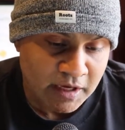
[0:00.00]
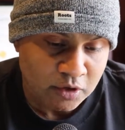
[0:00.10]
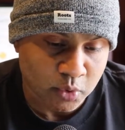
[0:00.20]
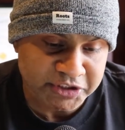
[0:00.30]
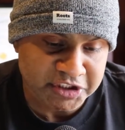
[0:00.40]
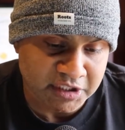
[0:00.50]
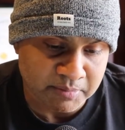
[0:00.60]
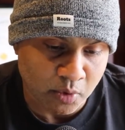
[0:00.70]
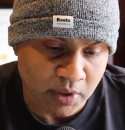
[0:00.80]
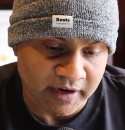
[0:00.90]
Question
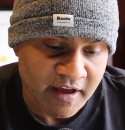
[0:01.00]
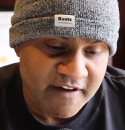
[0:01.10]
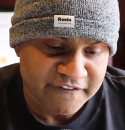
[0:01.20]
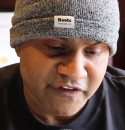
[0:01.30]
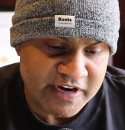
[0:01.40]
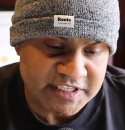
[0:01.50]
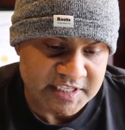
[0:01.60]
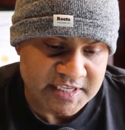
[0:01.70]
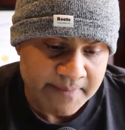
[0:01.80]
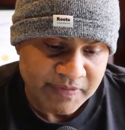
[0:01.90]
number 1.
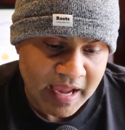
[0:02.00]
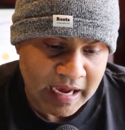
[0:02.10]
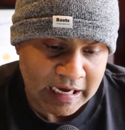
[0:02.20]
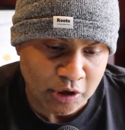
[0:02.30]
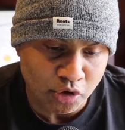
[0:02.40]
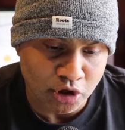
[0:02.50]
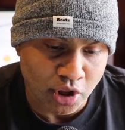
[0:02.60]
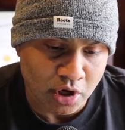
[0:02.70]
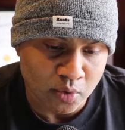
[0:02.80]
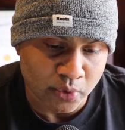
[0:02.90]
Francis, how
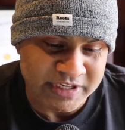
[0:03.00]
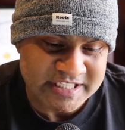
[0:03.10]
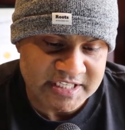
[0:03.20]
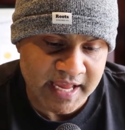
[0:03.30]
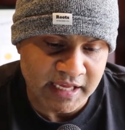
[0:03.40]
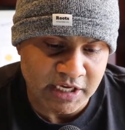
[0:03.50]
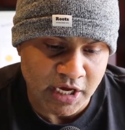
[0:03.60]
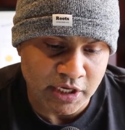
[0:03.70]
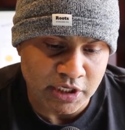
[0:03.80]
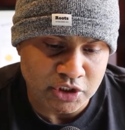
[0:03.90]
long would it take
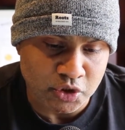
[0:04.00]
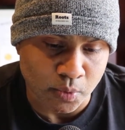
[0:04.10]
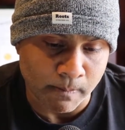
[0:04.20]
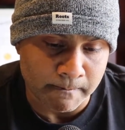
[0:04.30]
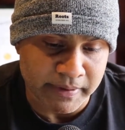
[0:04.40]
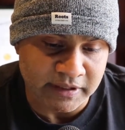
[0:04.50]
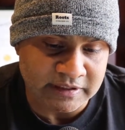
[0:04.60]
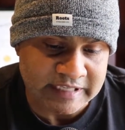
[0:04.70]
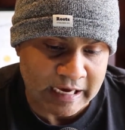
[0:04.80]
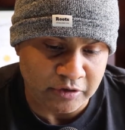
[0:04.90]
to
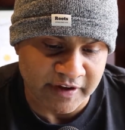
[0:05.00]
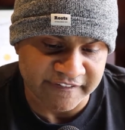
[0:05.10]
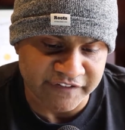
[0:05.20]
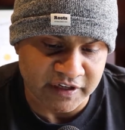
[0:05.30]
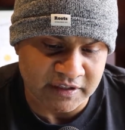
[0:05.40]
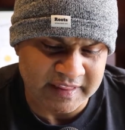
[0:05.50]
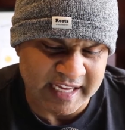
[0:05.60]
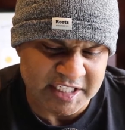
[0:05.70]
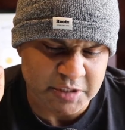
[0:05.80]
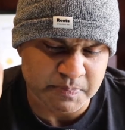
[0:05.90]
build out a funnel
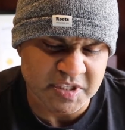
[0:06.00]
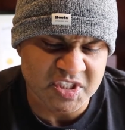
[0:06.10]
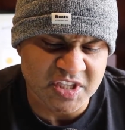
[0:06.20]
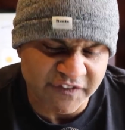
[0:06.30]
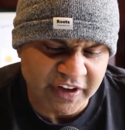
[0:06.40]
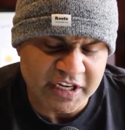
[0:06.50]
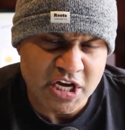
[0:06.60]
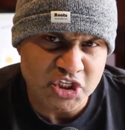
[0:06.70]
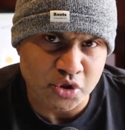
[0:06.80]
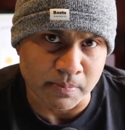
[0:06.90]
that is specific
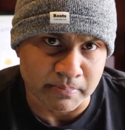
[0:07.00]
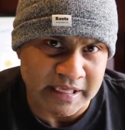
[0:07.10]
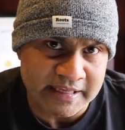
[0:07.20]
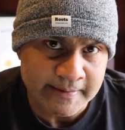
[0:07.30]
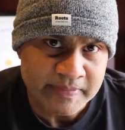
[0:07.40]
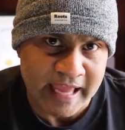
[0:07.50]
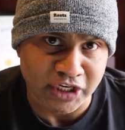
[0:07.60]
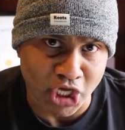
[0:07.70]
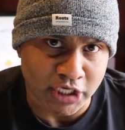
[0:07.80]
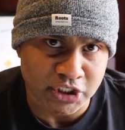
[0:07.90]
to me
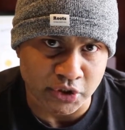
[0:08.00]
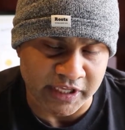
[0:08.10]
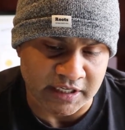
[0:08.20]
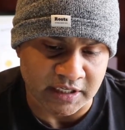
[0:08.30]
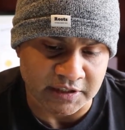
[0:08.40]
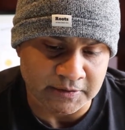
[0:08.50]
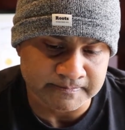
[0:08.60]
and not cookie cutter?